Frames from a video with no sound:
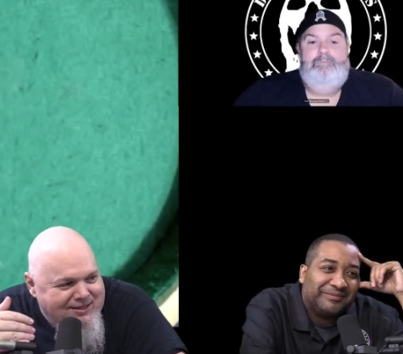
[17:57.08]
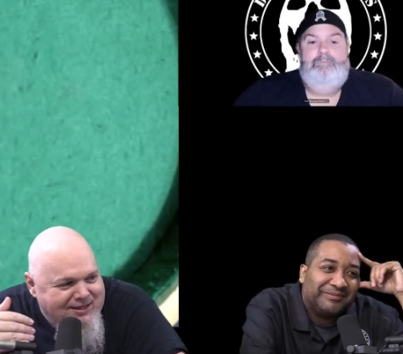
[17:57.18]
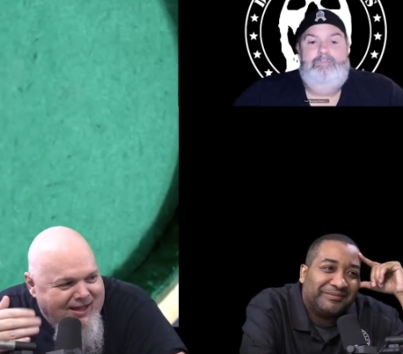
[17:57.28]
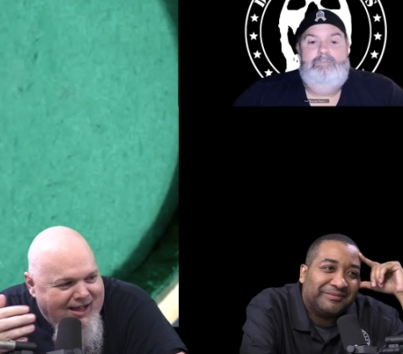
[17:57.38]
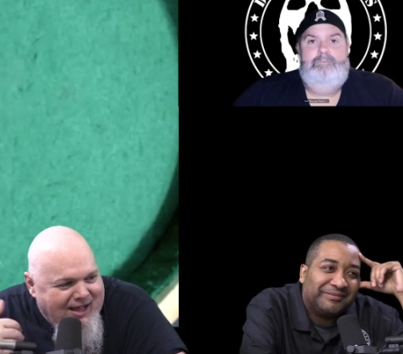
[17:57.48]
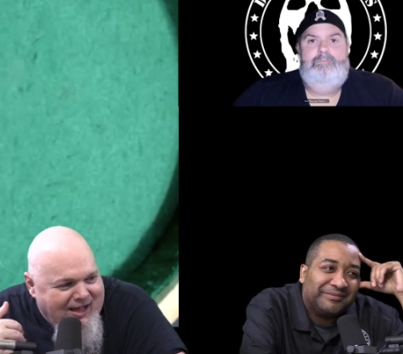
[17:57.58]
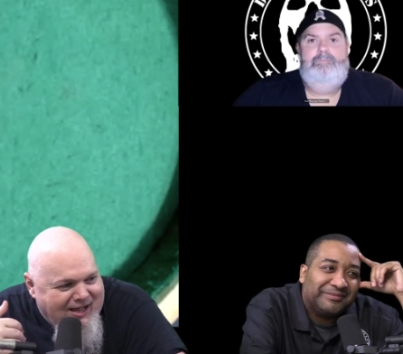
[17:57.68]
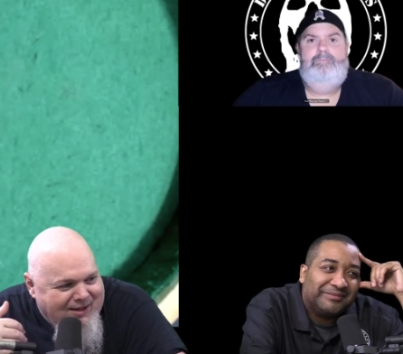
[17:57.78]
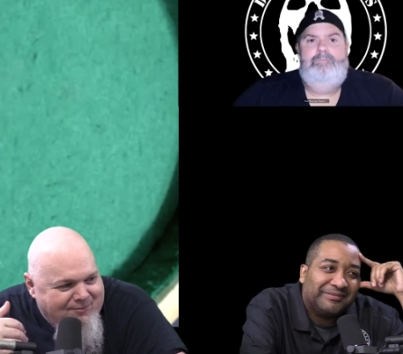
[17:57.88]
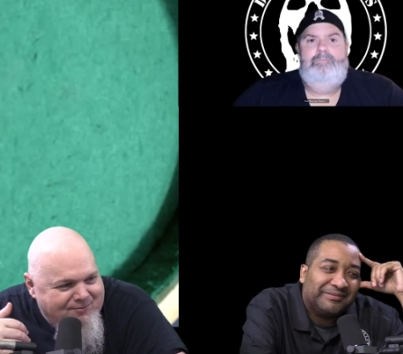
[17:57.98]

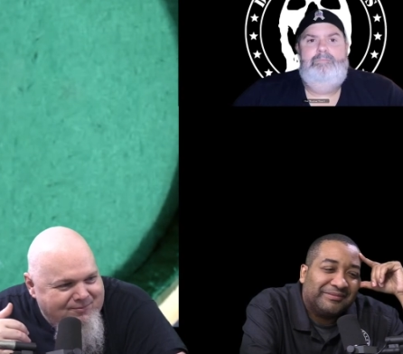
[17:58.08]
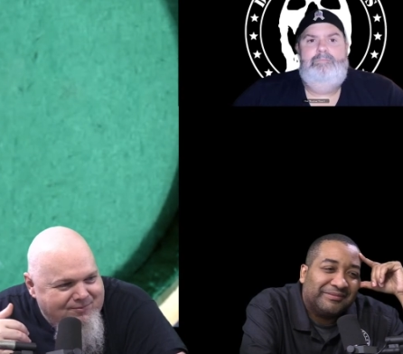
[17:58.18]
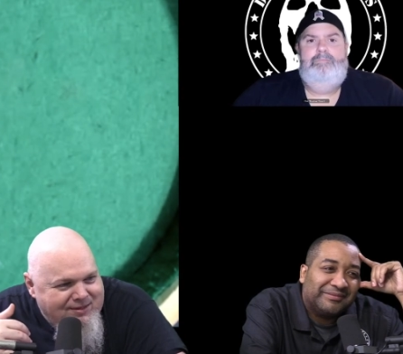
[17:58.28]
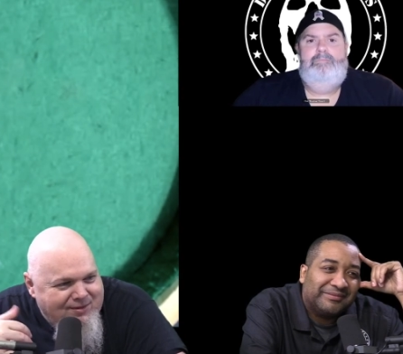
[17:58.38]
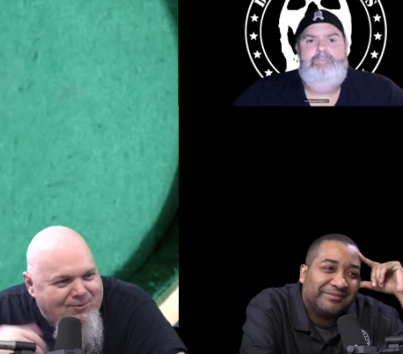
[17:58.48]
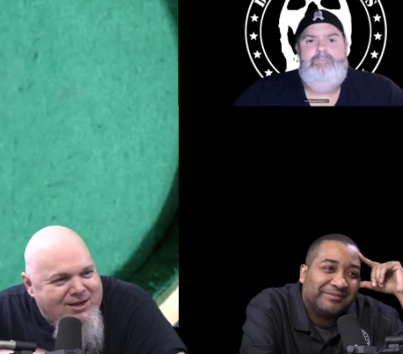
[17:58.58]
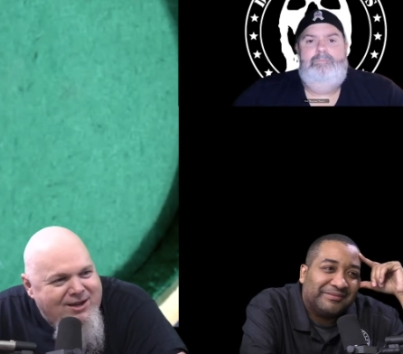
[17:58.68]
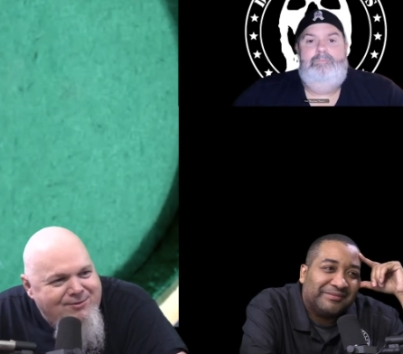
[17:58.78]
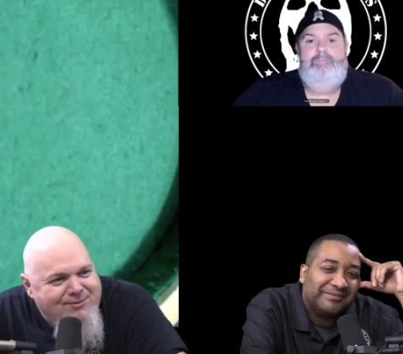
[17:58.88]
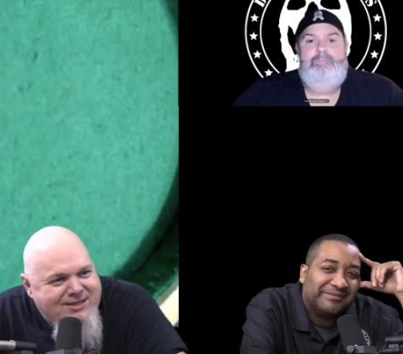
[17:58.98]
Speaker 1: Um, well,
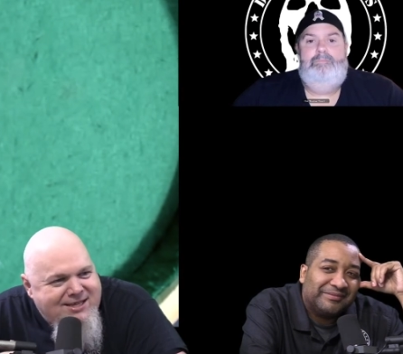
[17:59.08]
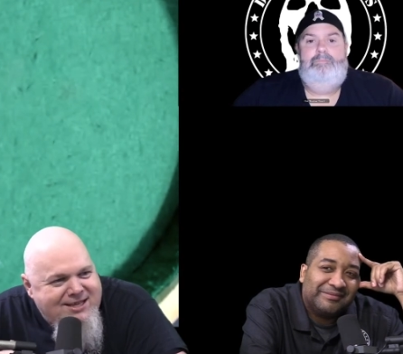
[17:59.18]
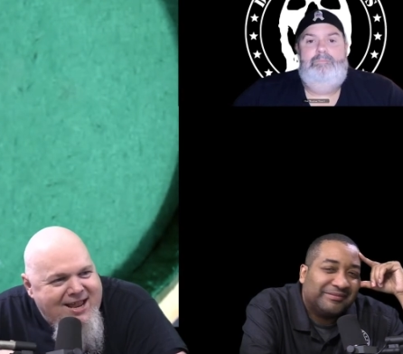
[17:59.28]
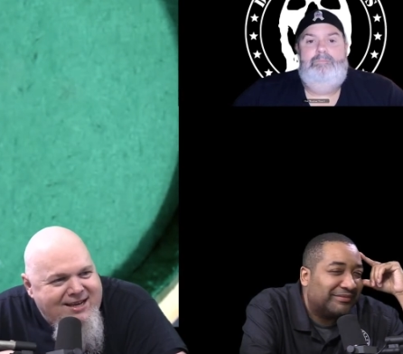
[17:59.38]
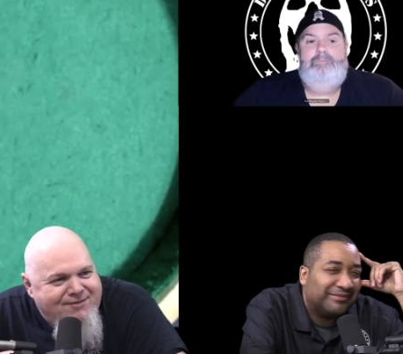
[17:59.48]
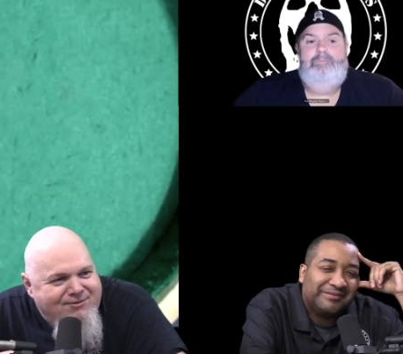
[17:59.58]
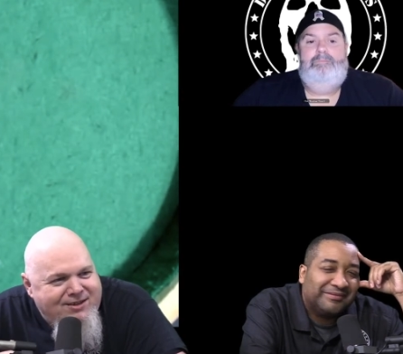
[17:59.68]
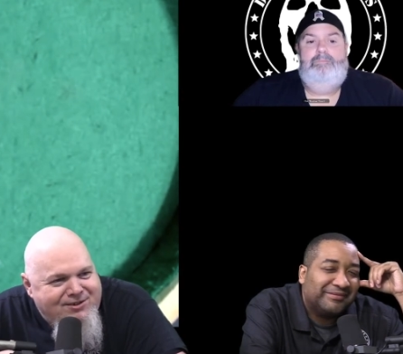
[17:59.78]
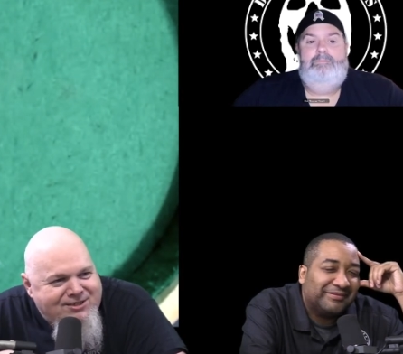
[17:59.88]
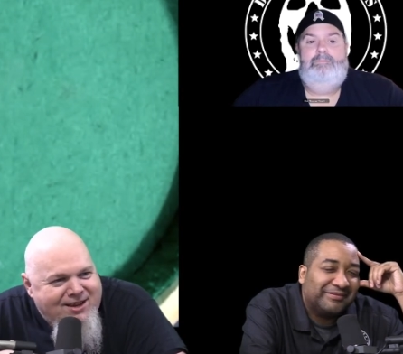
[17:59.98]
no, because then they had
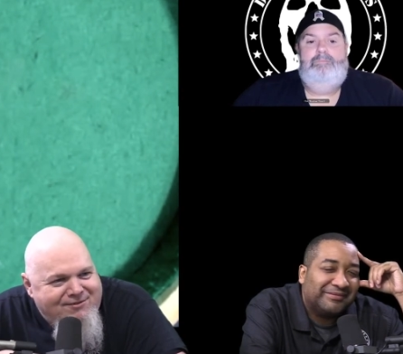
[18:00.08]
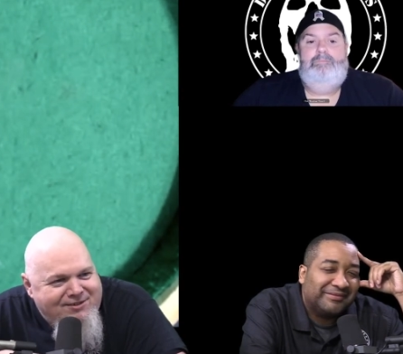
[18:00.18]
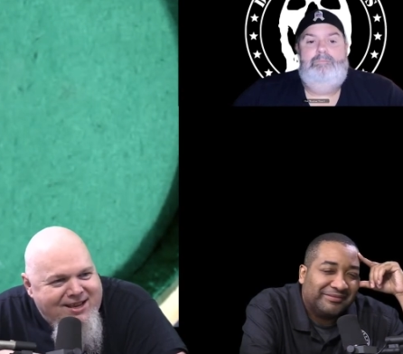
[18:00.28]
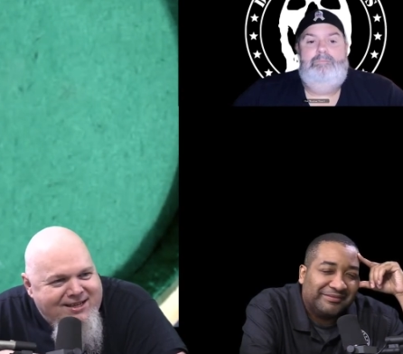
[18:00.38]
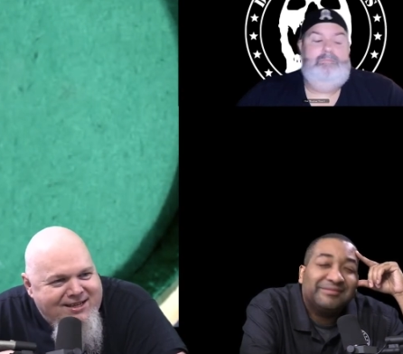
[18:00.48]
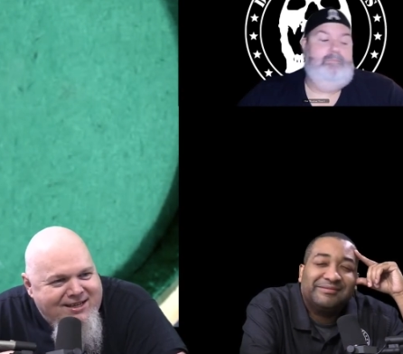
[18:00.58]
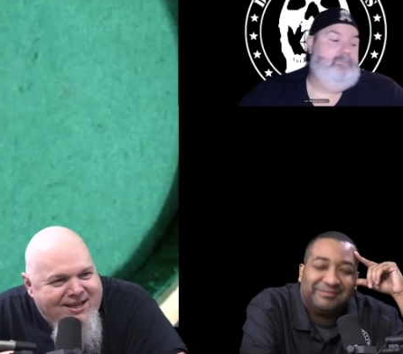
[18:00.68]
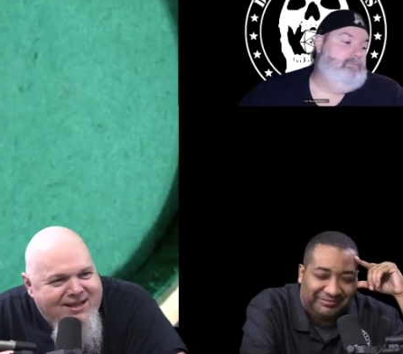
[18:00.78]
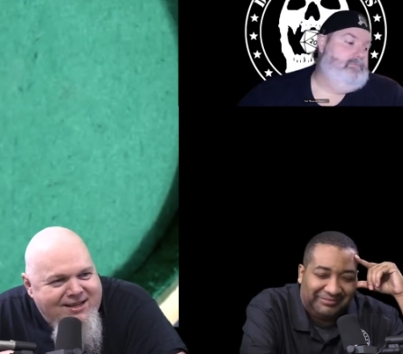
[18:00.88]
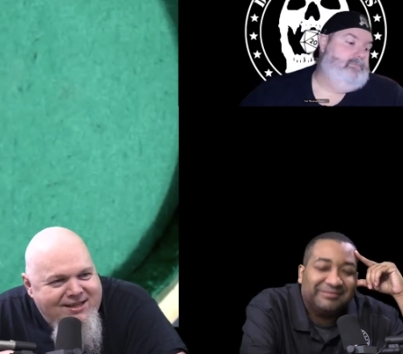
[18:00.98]
Defenders after that, didn't
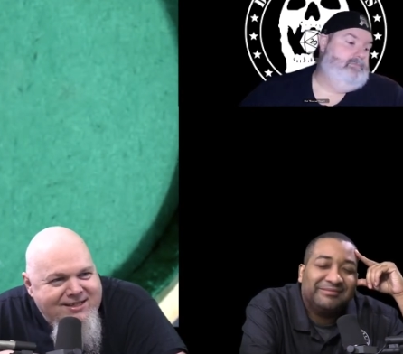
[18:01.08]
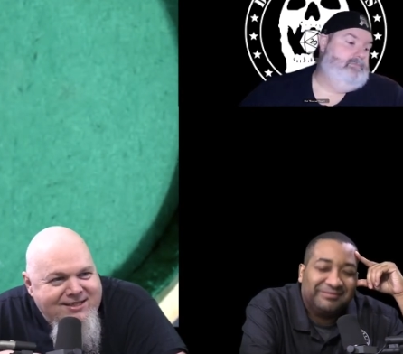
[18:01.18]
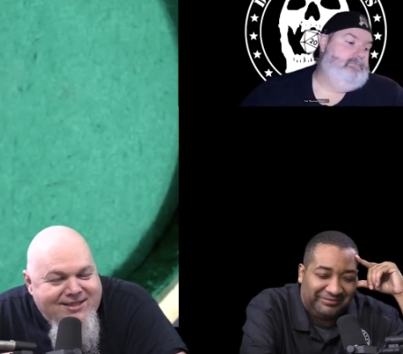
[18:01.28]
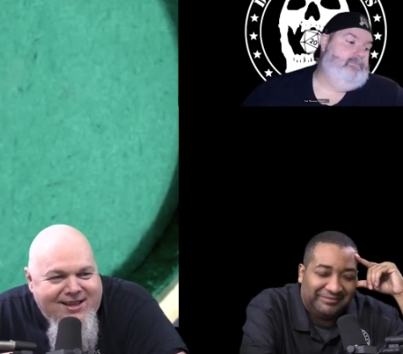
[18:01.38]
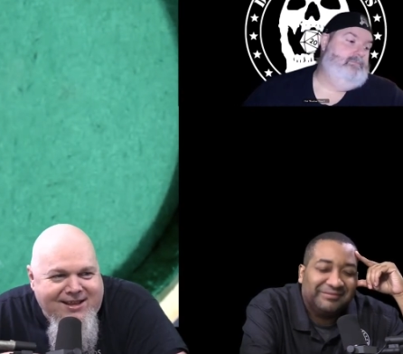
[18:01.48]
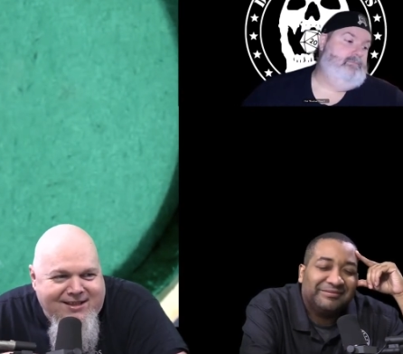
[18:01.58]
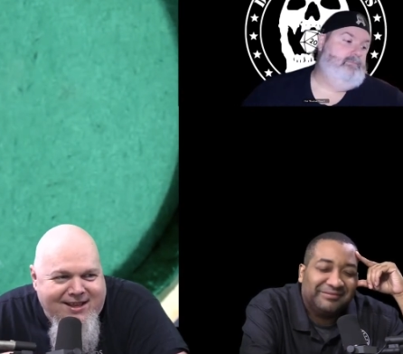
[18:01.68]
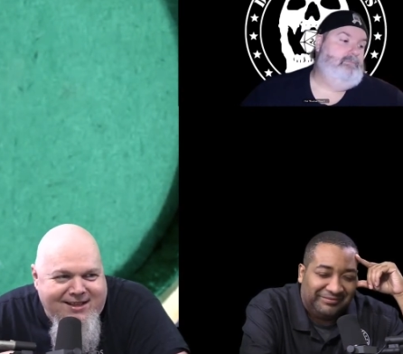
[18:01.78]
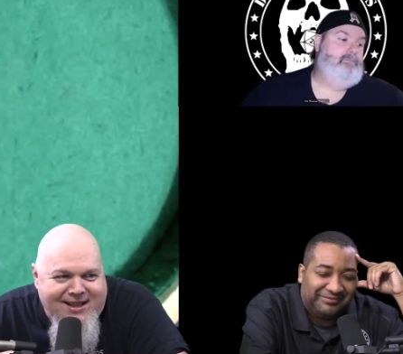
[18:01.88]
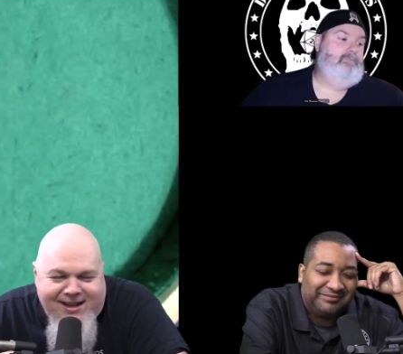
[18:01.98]
they? So they
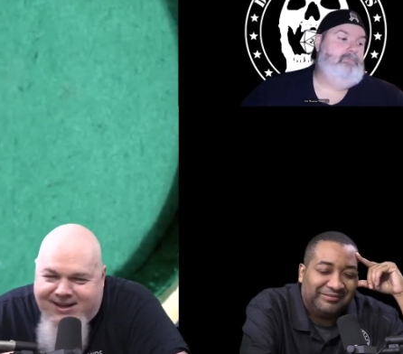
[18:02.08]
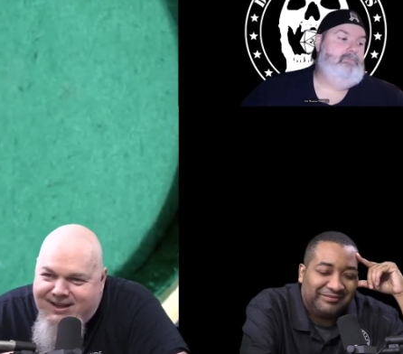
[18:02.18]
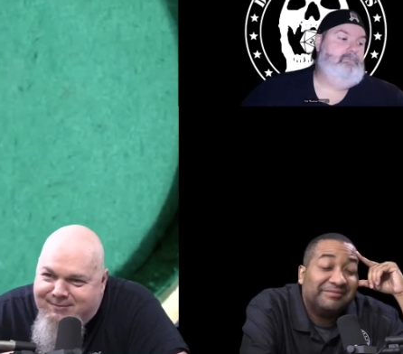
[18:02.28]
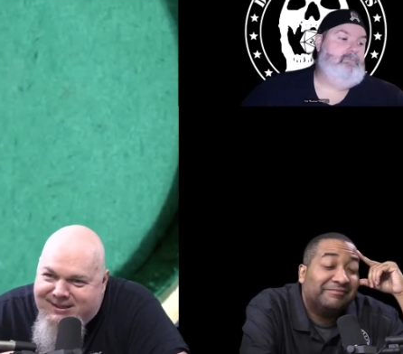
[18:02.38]
that that can't be